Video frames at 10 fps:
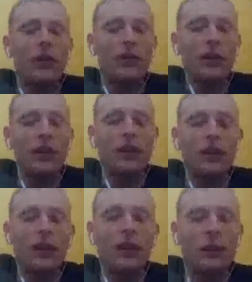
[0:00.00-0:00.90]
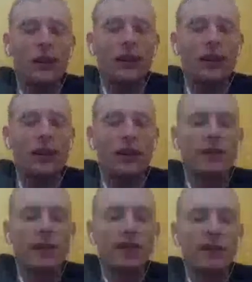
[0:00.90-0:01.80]
the funny thing is, uh, it
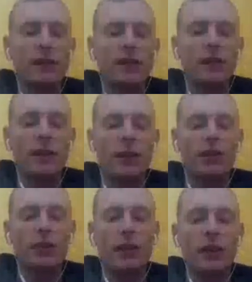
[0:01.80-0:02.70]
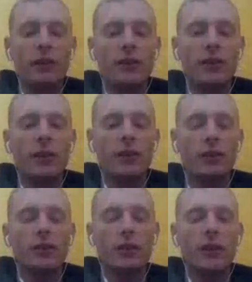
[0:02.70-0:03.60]
actually allows us, that also allows the
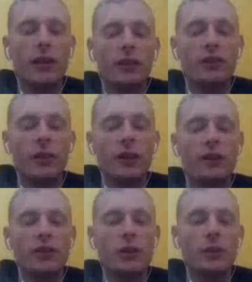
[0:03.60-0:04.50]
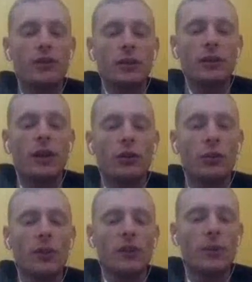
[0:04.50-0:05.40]
adults to get onto the ledges, which they're not
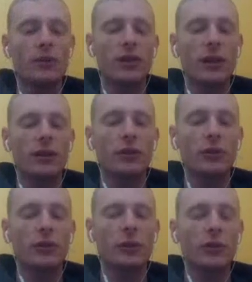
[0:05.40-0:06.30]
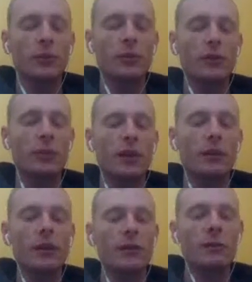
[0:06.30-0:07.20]
normally supposed to get onto. It's only supposed to be for the
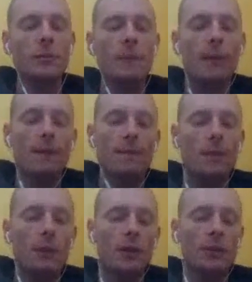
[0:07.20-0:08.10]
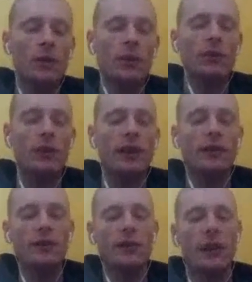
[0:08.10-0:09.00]
babies. Which means we can
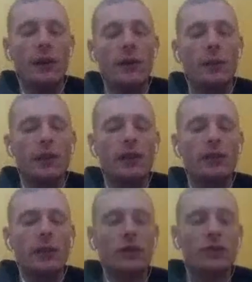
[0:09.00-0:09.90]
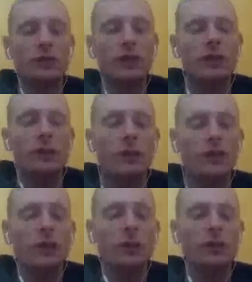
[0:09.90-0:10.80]
fight this encounter with the adults,
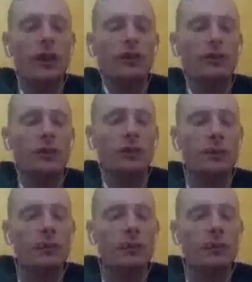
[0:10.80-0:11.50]
which is a little bit faster.